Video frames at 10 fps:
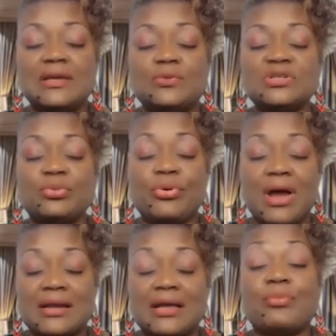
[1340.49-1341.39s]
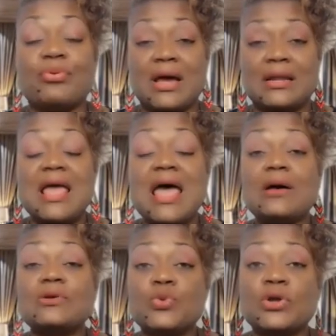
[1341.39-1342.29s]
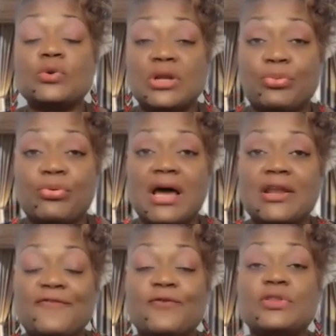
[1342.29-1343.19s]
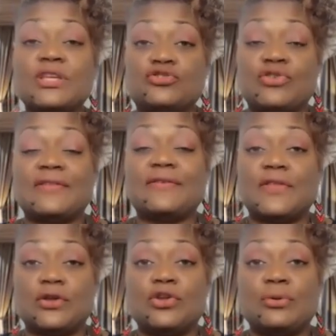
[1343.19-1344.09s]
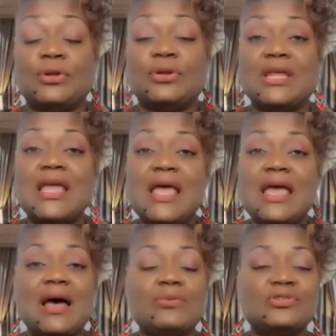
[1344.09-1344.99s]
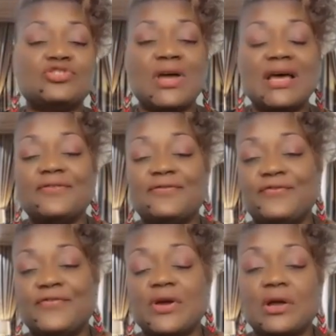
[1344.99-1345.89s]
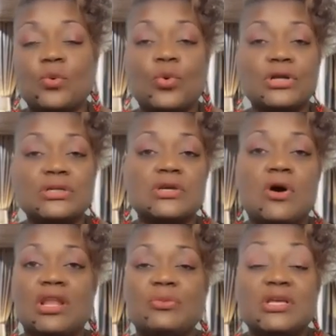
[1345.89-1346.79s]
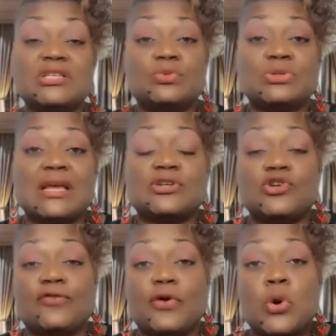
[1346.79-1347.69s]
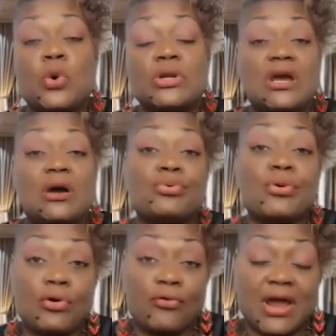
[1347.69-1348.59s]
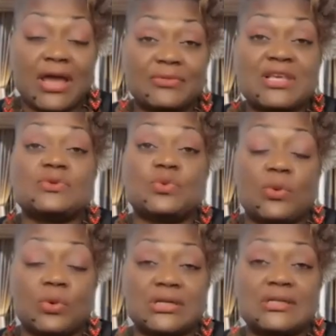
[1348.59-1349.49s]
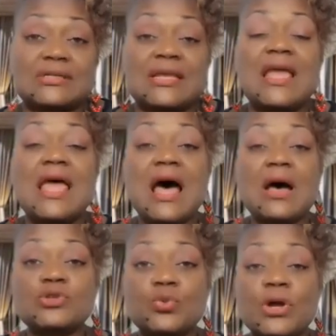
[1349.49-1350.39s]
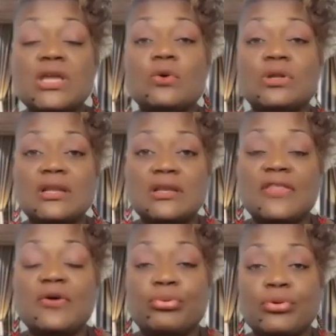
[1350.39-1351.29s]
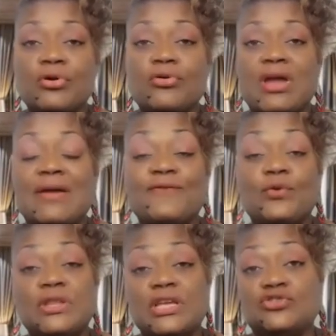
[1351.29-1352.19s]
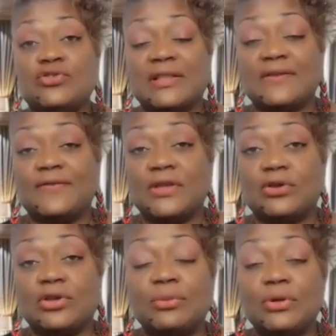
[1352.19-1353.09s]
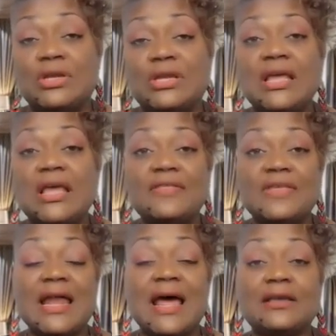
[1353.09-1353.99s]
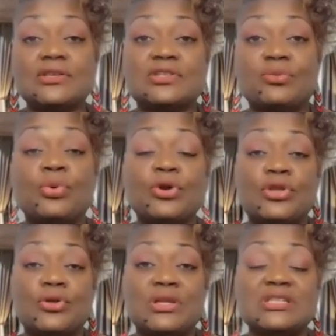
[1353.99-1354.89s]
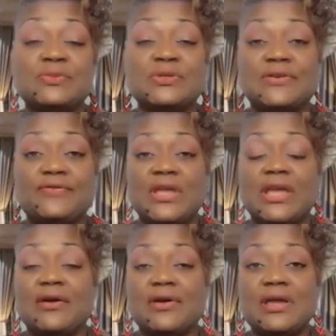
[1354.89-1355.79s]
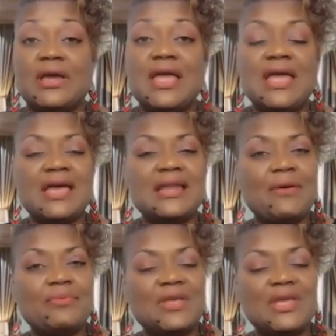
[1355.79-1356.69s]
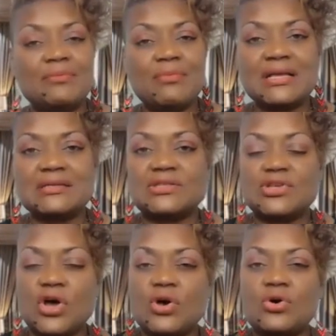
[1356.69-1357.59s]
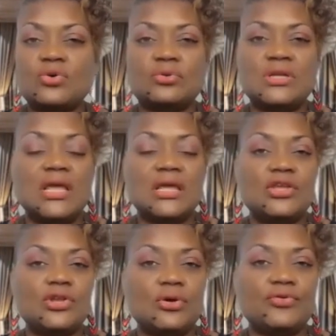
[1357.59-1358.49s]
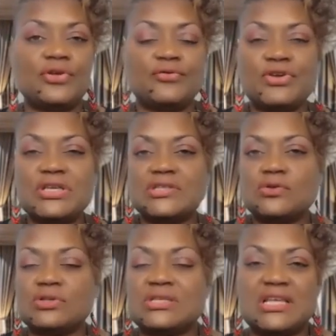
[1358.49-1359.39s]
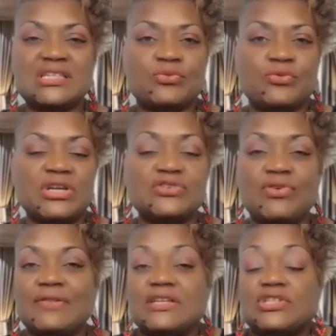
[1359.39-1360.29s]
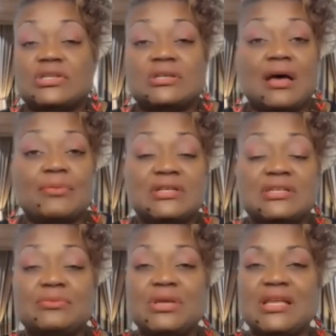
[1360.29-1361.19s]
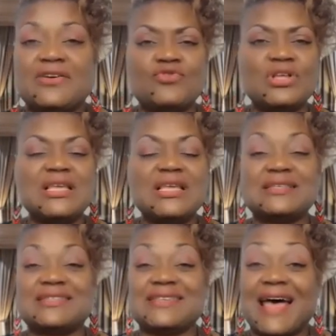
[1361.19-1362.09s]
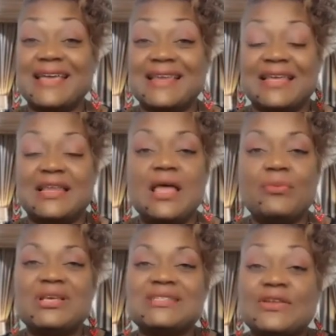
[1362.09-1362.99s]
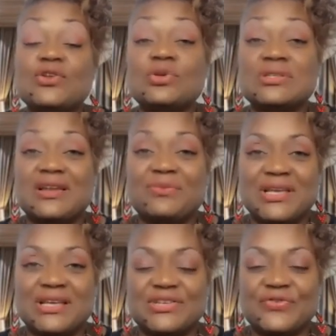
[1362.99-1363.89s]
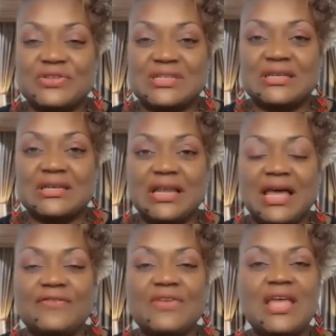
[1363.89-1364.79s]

It was a product. I was working on a product for the attractive thinker community. I was trying to figure out a word to call it because it was actually a recording, a program. That's what I wanted to say. I was working on another program for the attractive thinker community that I could support you in a specific area. And I'm in my zone, the resources, inspiration, revelation is coming to me. And I'm really excited because I know it's going to make a difference in your life.